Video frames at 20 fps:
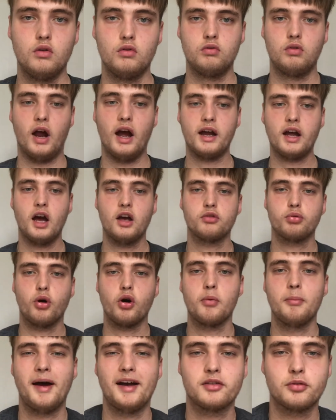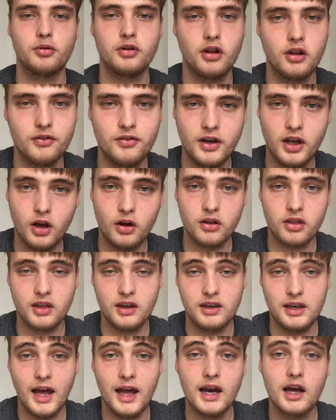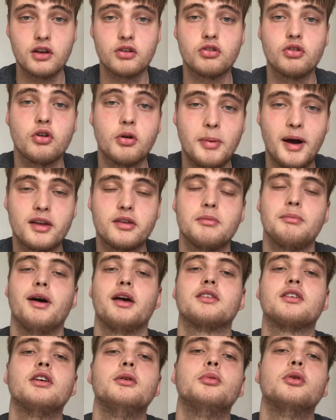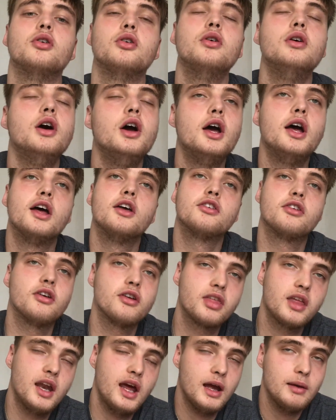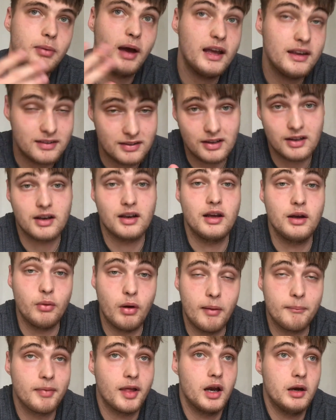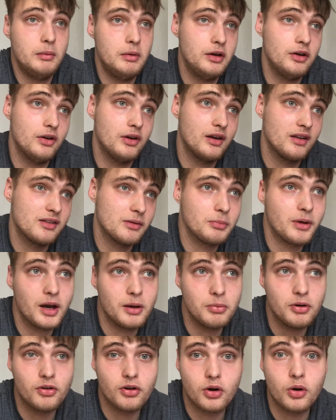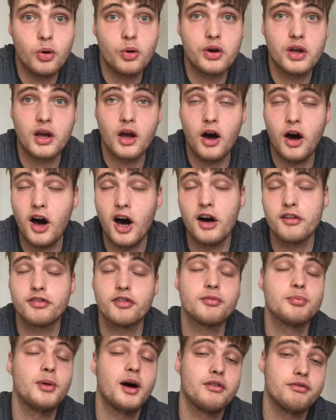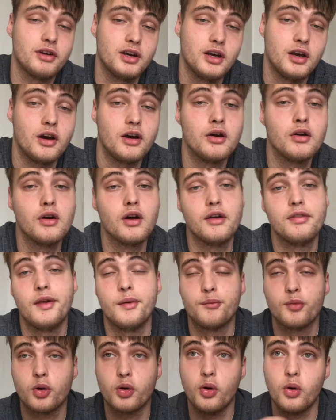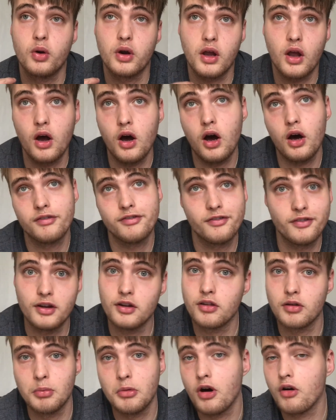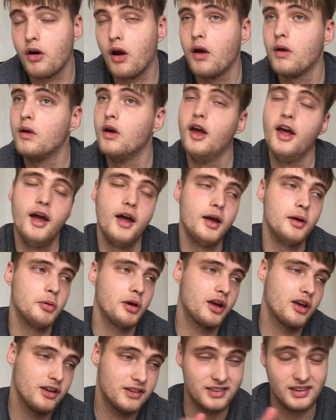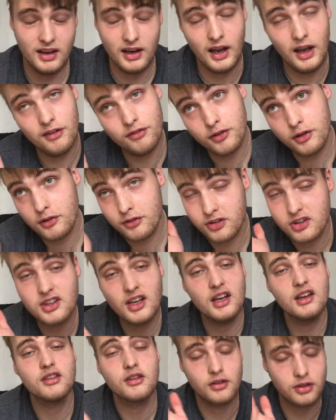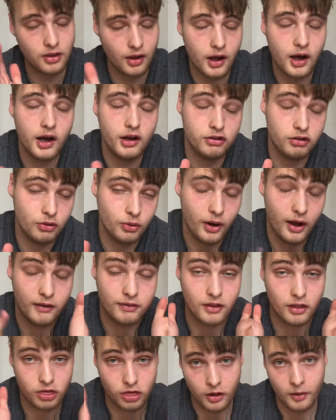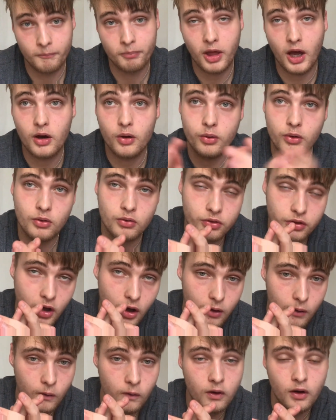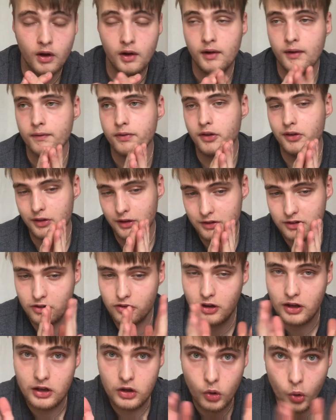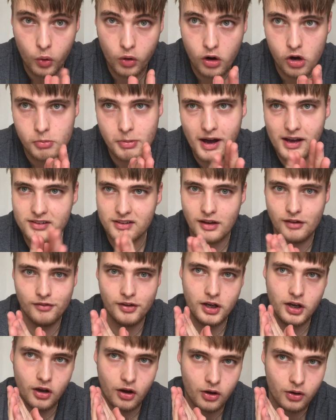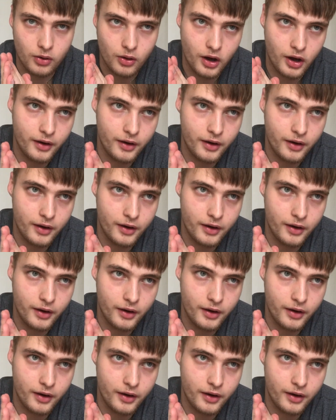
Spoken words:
Right guys, welcome back to another video, and today let's talk about some basketball. So today basically what I'm going to be doing is I'm going to be recording half of my video and then recording half of it tomorrow. Because if you've seen the title and the thumbnail, you'll know that this is a EUROBASKET video.